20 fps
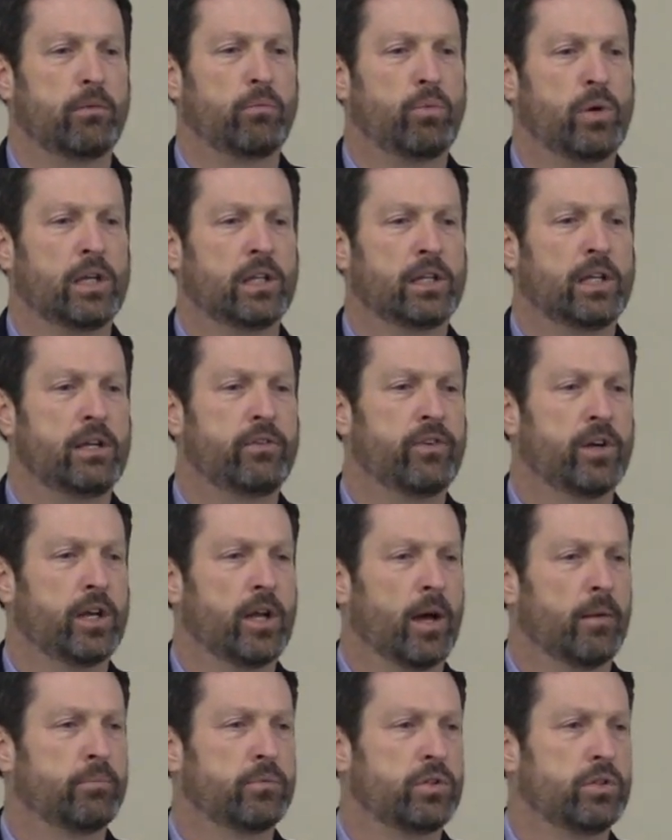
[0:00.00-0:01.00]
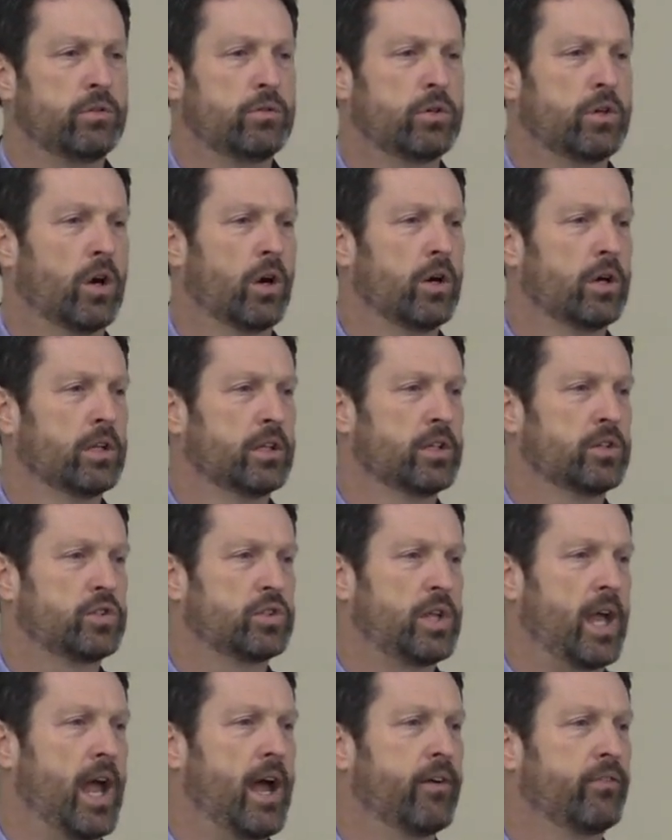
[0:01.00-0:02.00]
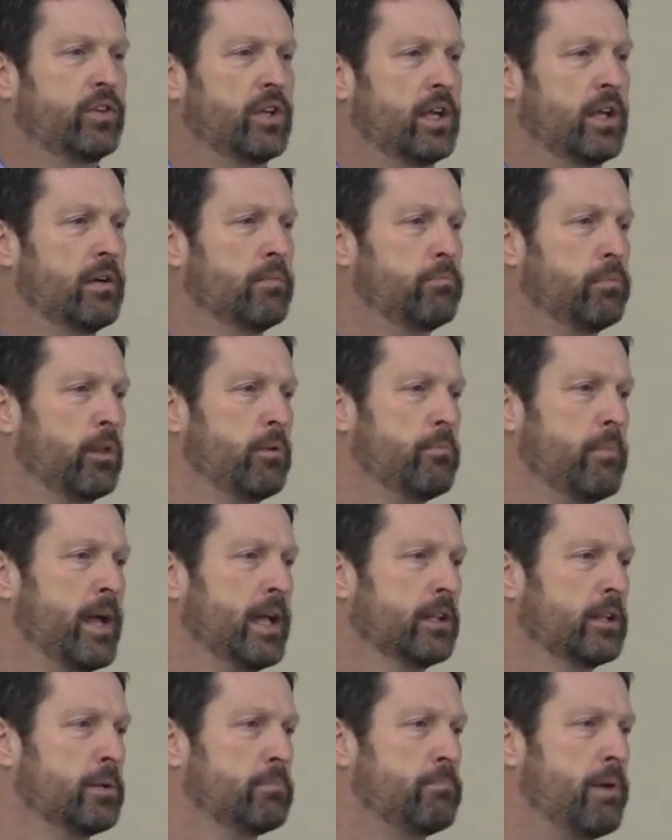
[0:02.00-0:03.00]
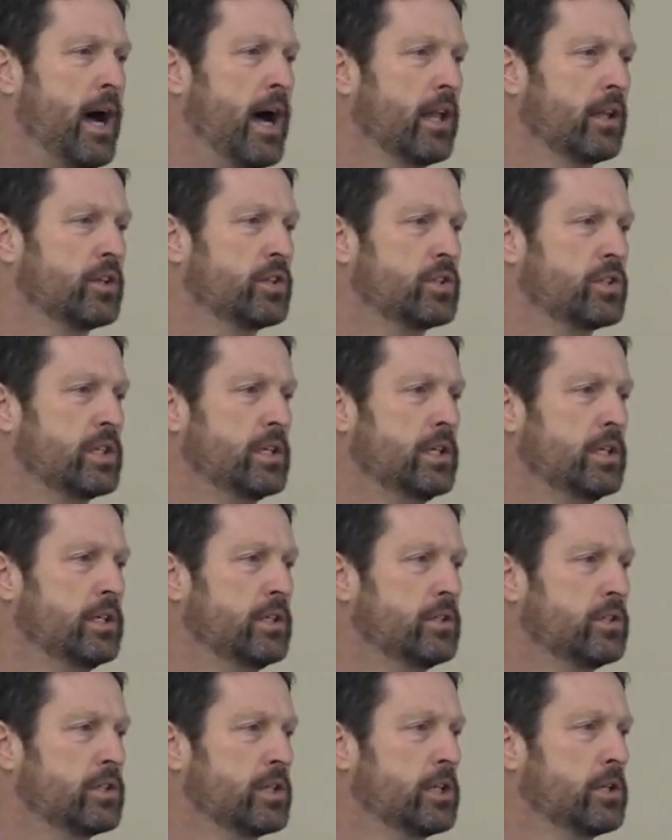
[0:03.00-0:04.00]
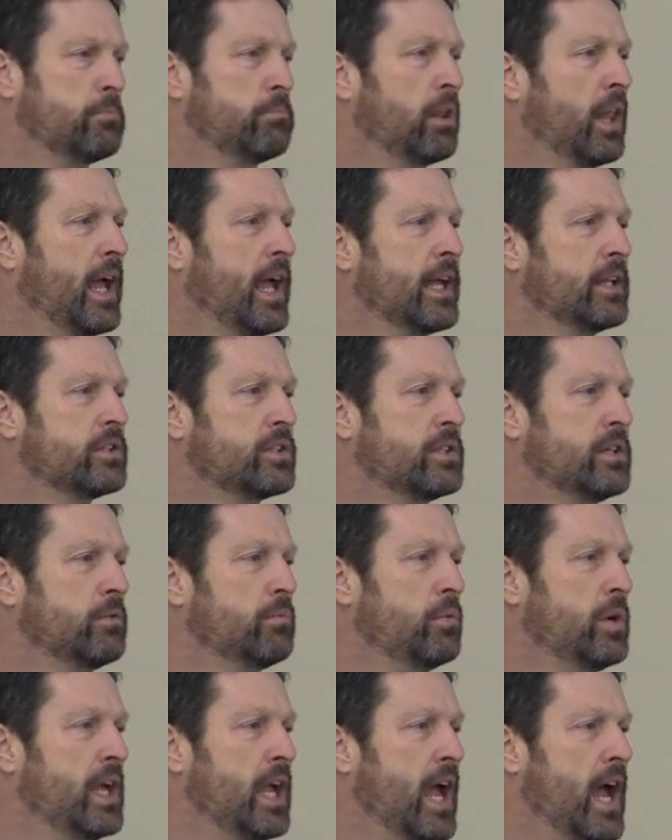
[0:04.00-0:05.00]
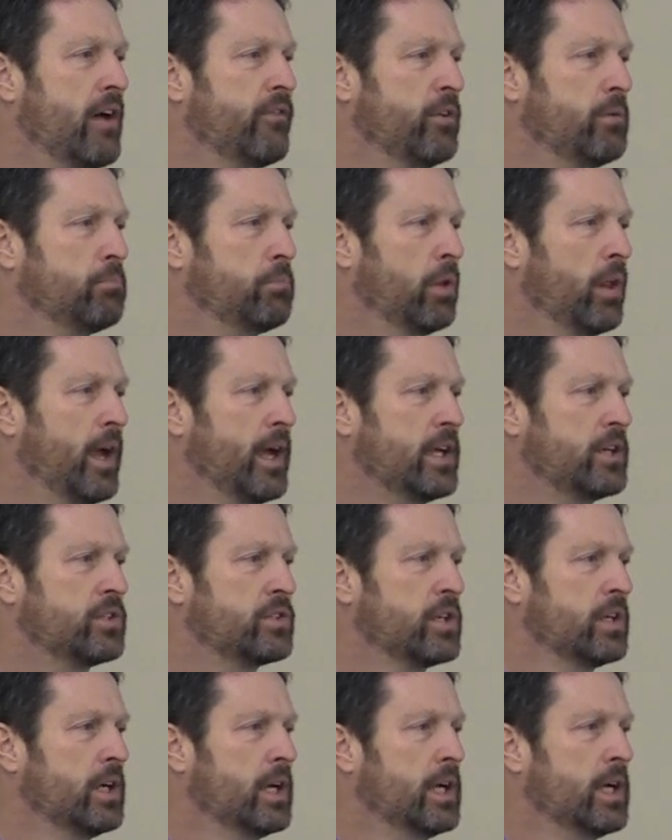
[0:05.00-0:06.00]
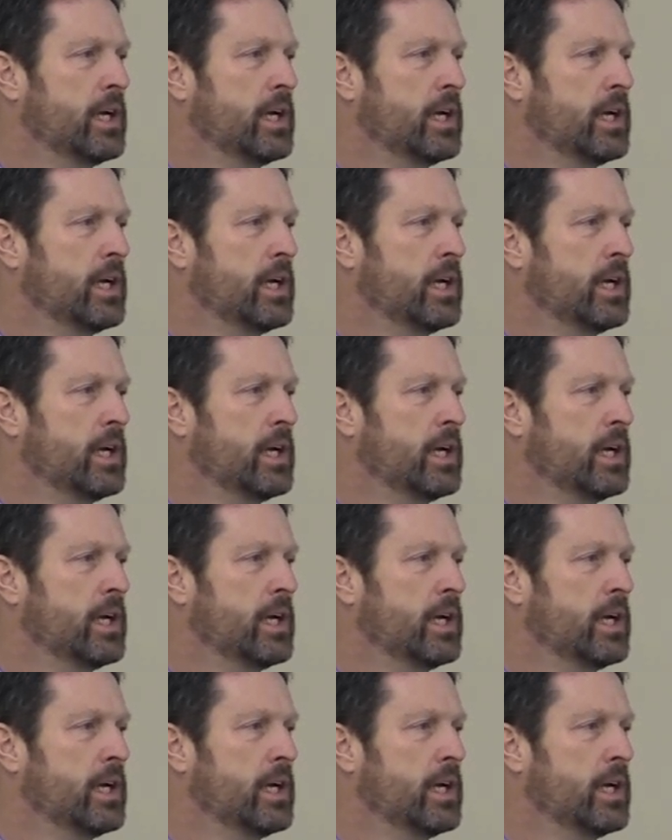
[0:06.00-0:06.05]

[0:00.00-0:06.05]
we leave it up to Kurt and the staff to implement the policies and the plans that we have in place.